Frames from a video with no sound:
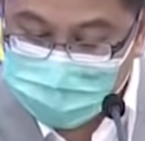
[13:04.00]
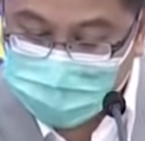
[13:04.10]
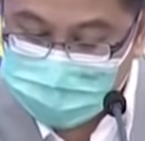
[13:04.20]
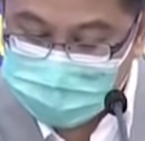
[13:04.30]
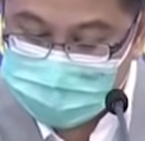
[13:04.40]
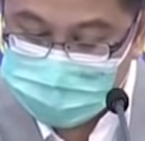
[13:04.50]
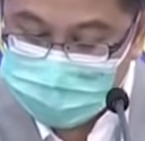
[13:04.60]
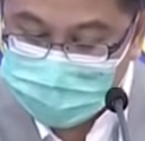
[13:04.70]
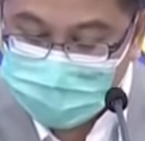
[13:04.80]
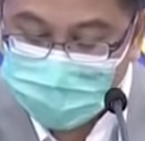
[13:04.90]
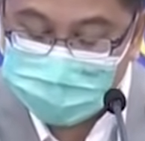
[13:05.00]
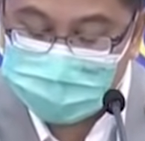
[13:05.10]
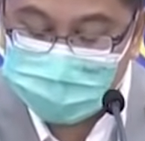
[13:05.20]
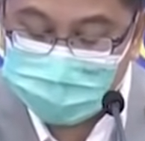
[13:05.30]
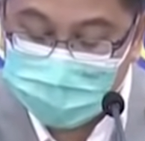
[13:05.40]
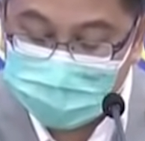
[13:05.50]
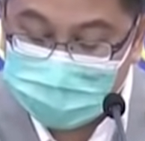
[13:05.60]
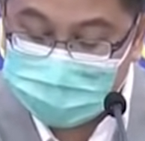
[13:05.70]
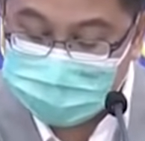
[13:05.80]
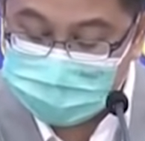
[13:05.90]
course once the Prime
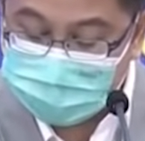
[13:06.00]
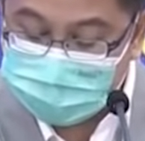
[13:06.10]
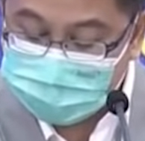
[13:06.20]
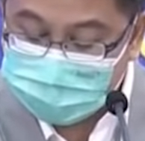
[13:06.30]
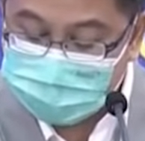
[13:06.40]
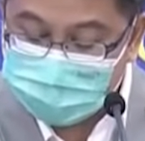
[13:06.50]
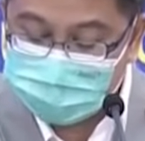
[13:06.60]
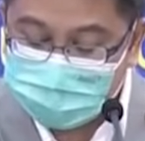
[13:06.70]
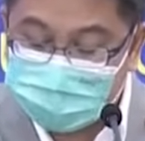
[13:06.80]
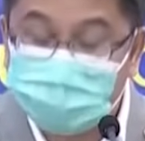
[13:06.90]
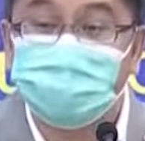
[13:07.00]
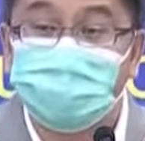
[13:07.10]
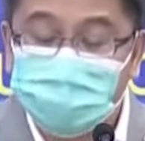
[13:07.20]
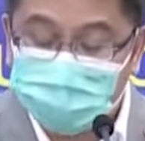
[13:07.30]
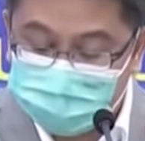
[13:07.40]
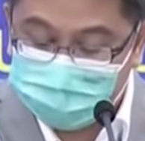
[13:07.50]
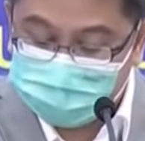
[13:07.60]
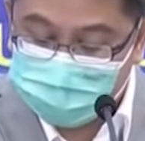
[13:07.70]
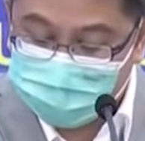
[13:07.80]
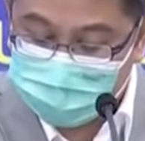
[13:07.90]
Minister has considered
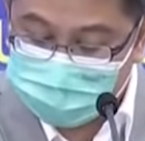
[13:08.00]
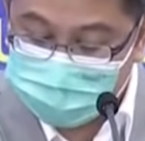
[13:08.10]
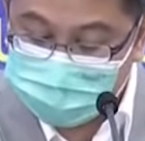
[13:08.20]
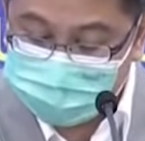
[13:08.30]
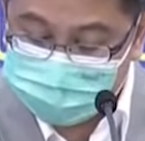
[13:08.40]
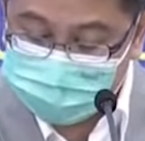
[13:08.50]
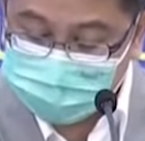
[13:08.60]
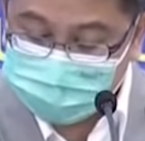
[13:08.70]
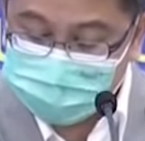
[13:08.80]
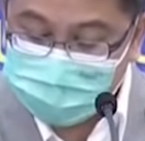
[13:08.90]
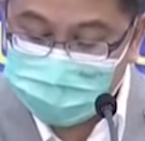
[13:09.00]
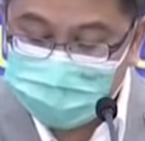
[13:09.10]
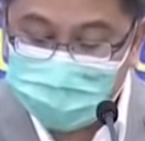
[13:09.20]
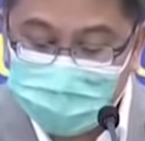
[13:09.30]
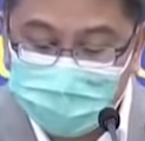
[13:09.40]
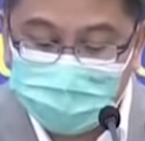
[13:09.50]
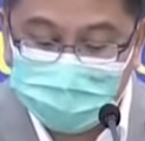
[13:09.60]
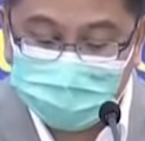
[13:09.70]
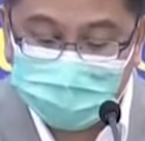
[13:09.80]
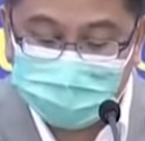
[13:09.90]
this proposal for the
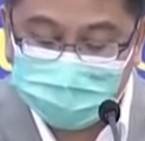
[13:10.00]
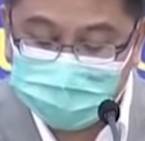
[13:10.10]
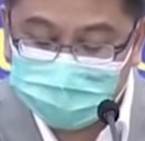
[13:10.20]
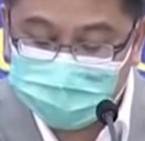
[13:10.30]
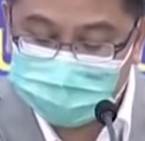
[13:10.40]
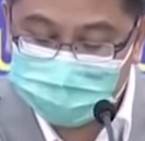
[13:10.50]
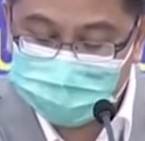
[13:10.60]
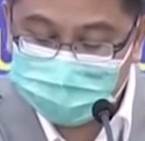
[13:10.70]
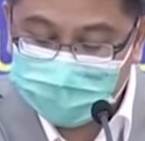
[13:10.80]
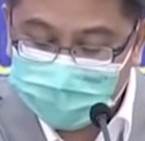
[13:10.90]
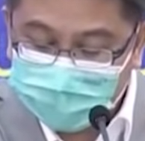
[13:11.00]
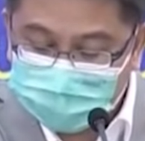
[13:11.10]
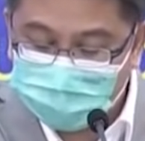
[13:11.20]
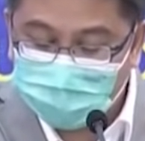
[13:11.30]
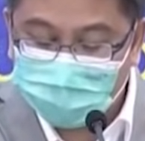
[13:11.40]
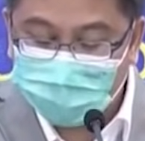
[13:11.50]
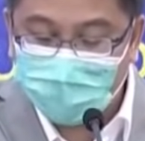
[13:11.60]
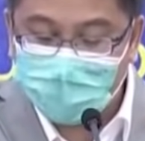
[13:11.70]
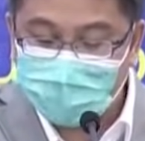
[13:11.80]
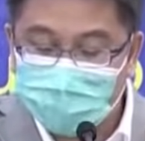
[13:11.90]
updated measures. So we're
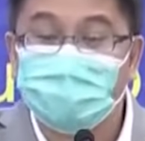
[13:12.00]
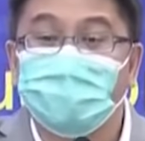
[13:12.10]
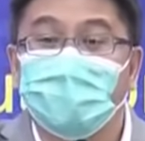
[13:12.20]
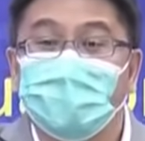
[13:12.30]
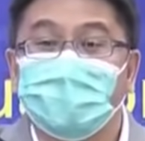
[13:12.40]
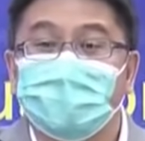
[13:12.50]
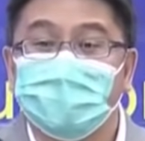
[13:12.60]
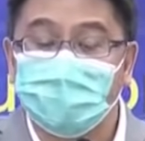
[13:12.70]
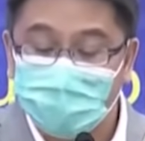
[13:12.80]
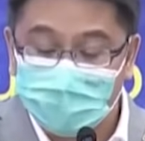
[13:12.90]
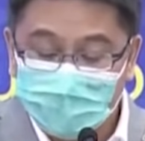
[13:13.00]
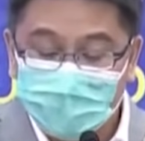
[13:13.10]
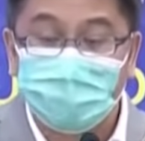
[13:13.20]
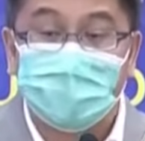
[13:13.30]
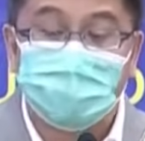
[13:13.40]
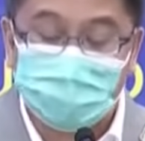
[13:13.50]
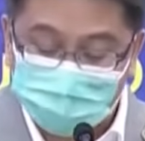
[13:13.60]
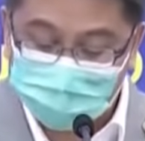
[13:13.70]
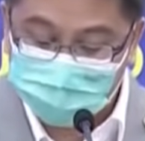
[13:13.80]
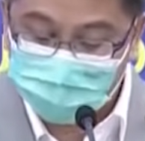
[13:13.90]
awaiting for the final
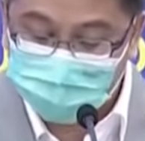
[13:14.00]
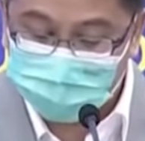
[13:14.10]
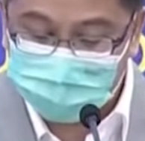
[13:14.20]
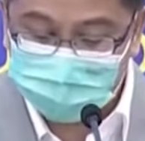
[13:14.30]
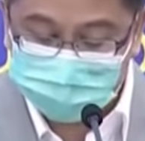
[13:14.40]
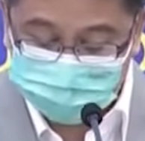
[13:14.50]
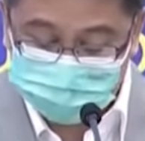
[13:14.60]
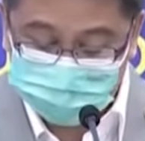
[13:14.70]
approval of this